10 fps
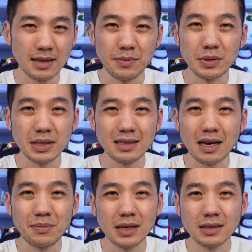the most
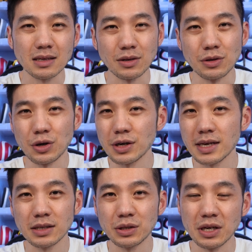scummiest and
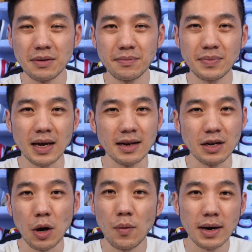dirtiest gym that
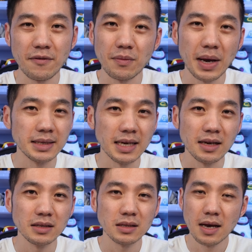no one ever maintains.